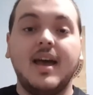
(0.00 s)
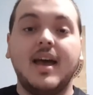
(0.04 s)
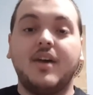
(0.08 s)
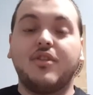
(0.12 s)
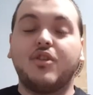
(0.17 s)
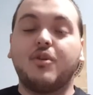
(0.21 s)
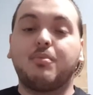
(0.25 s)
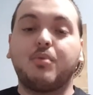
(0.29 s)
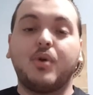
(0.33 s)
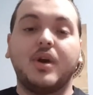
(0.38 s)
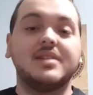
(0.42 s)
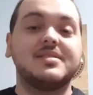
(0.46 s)
and
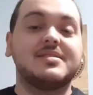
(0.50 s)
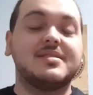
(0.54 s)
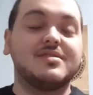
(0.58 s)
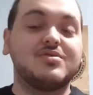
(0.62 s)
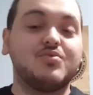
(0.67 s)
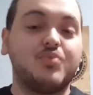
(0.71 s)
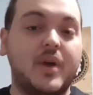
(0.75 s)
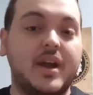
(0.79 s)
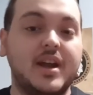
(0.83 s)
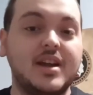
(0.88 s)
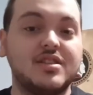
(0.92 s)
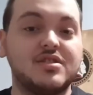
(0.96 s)
their
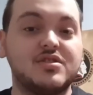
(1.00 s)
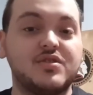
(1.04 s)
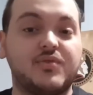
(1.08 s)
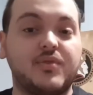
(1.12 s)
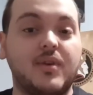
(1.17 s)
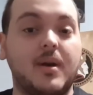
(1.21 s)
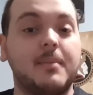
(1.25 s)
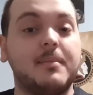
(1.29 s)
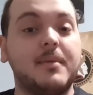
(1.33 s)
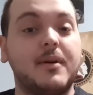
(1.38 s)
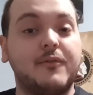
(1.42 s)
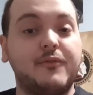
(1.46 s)
prices range
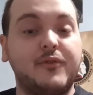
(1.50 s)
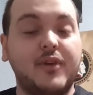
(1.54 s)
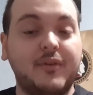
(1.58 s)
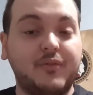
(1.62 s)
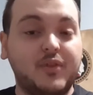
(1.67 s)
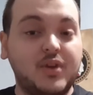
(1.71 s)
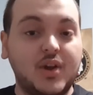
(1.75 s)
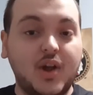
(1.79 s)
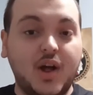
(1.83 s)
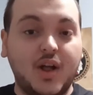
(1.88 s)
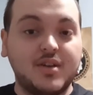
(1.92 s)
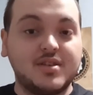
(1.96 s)
from
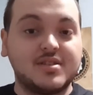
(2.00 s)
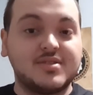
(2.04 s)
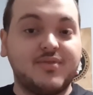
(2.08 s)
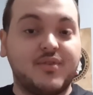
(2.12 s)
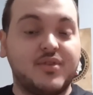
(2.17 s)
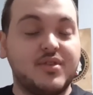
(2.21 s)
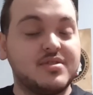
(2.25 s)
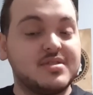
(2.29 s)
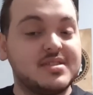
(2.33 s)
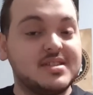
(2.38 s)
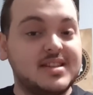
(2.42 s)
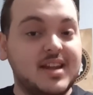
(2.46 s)
$50 for
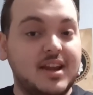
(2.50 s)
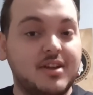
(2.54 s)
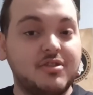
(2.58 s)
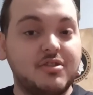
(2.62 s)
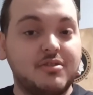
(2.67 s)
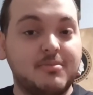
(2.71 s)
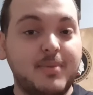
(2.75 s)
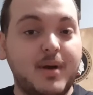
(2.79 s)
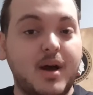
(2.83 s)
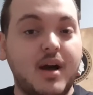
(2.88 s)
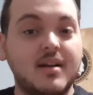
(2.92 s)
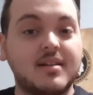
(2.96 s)
their
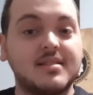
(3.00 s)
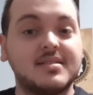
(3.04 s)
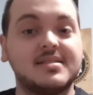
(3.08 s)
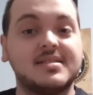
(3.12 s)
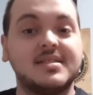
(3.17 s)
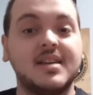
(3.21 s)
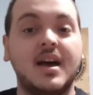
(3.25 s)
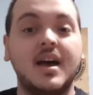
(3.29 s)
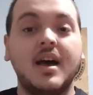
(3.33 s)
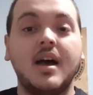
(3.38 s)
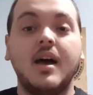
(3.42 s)
standard box